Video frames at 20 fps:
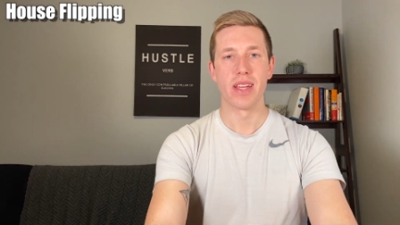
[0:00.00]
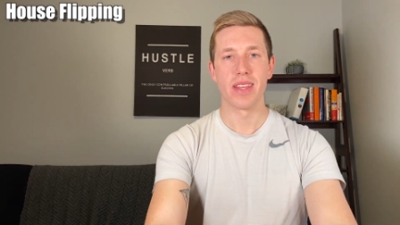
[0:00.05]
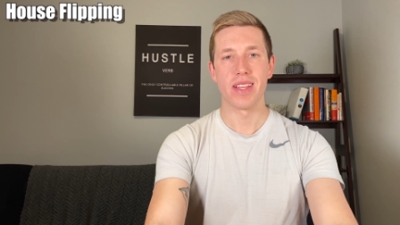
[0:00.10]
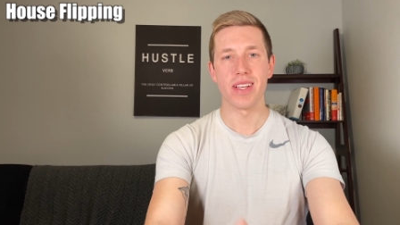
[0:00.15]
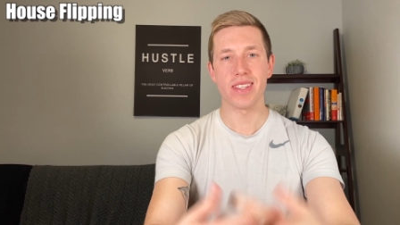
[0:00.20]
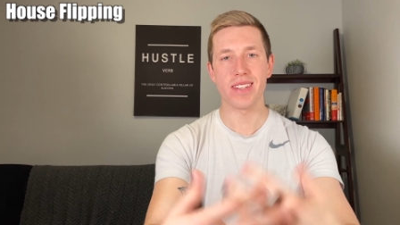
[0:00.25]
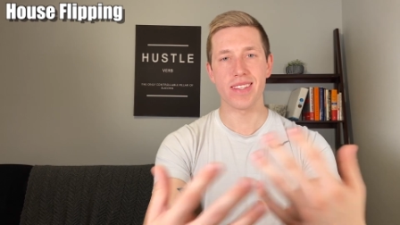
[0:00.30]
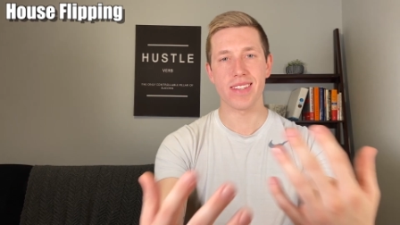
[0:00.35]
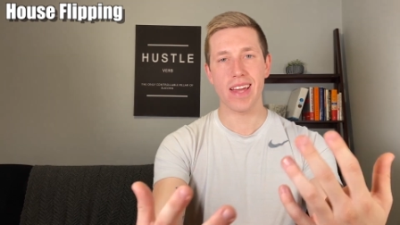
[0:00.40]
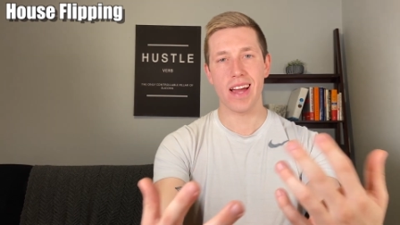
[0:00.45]

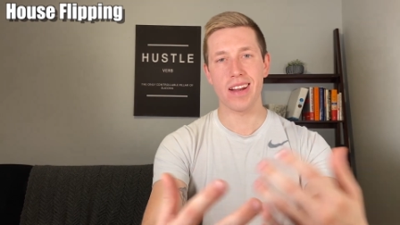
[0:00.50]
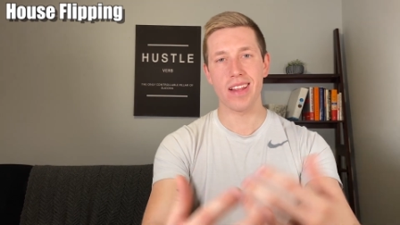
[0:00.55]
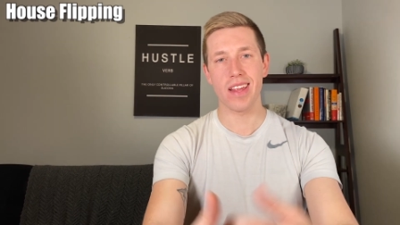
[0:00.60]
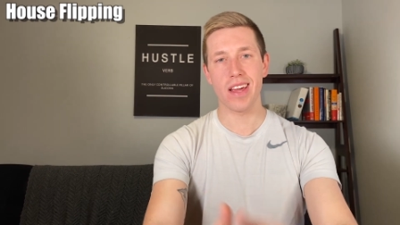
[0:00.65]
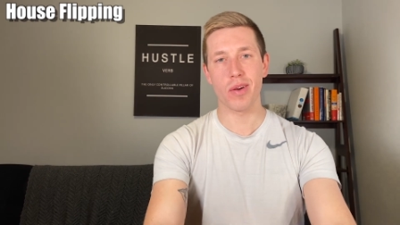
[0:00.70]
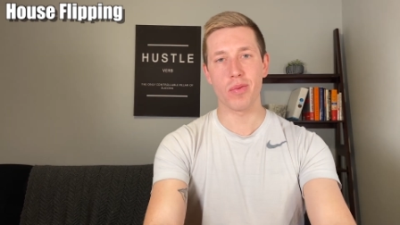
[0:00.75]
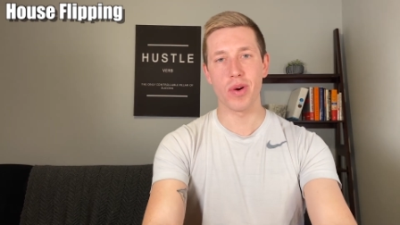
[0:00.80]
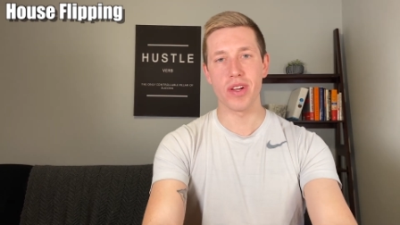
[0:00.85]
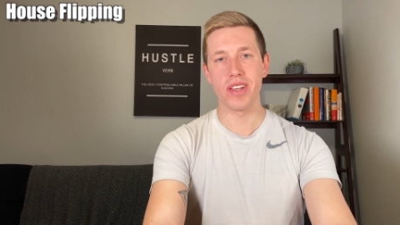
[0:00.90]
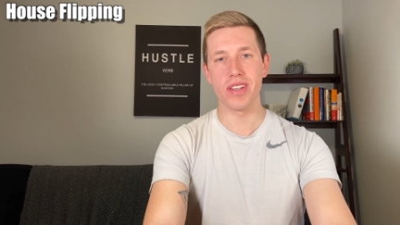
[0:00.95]
This is kind of
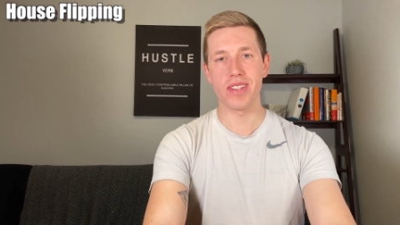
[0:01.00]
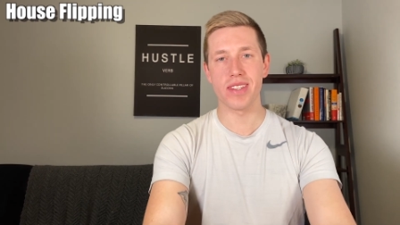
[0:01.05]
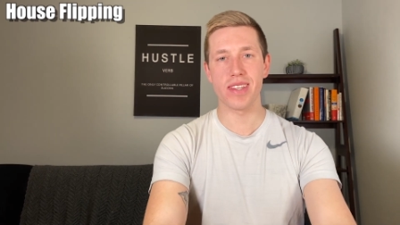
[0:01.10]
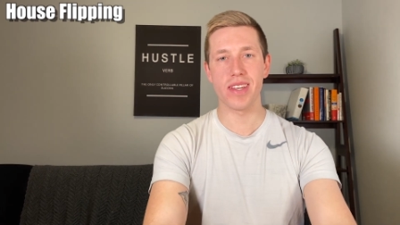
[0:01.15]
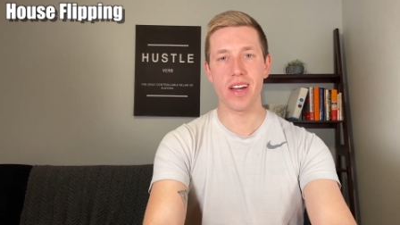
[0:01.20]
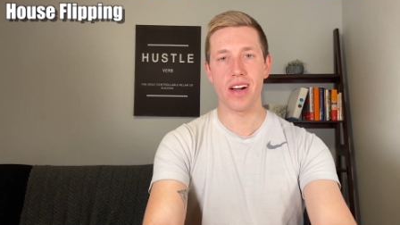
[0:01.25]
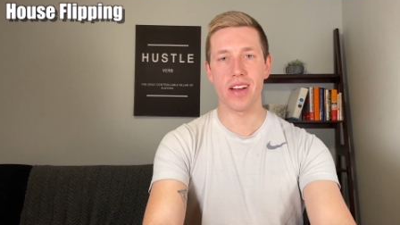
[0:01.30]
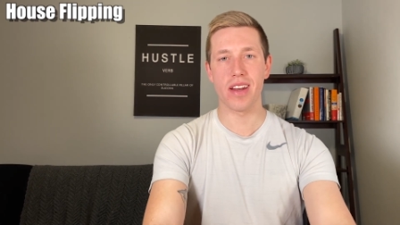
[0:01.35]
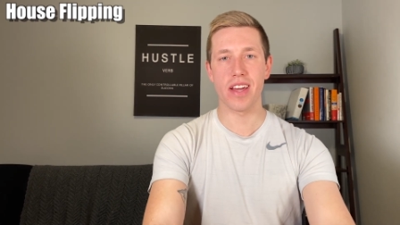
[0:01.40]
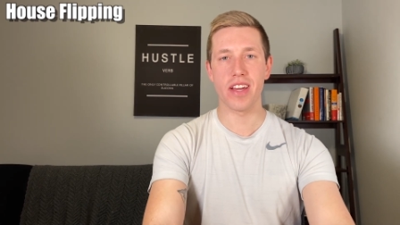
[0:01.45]
like what you see
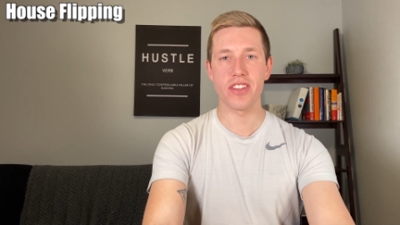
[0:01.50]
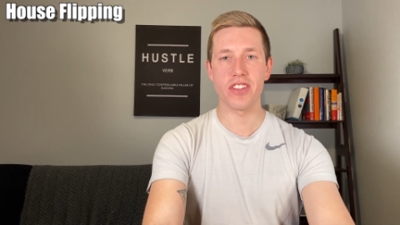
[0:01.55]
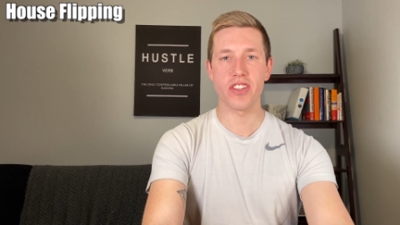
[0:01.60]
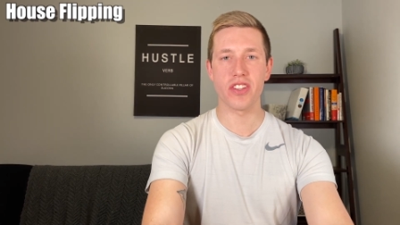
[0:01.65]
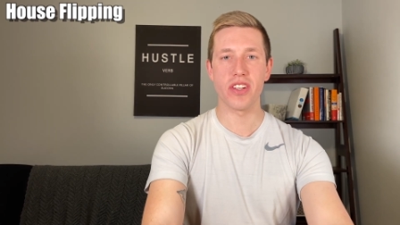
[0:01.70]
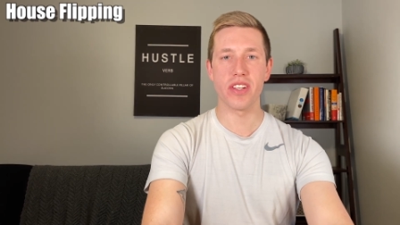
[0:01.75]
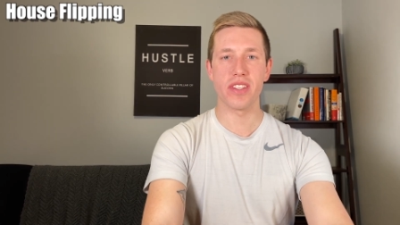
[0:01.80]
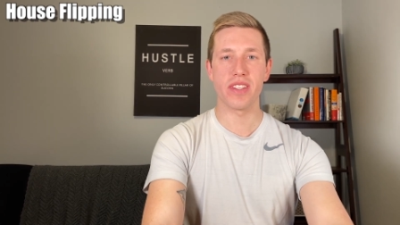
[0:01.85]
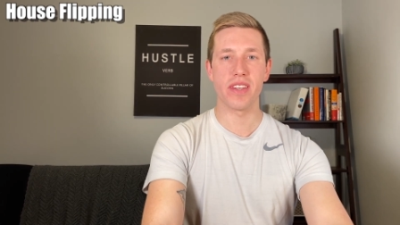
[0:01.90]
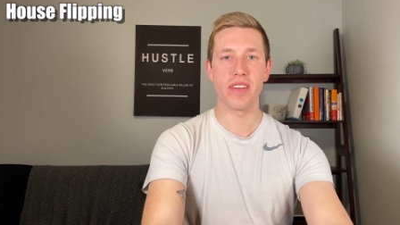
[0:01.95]
on
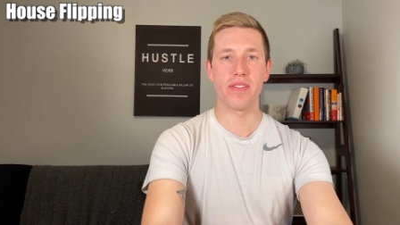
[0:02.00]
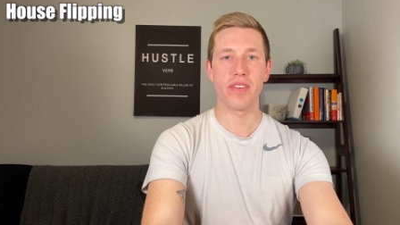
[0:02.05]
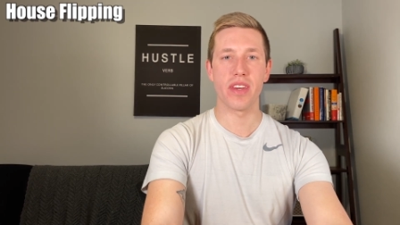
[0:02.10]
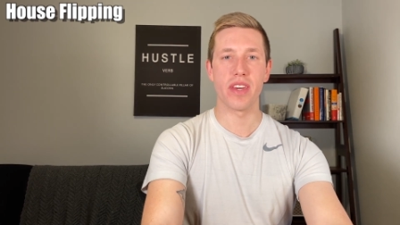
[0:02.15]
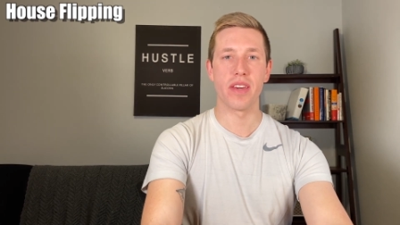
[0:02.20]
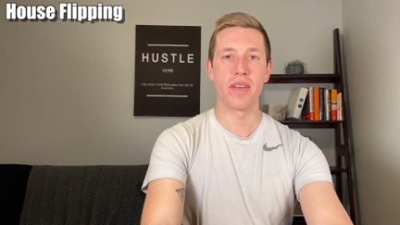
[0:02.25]
HGTV.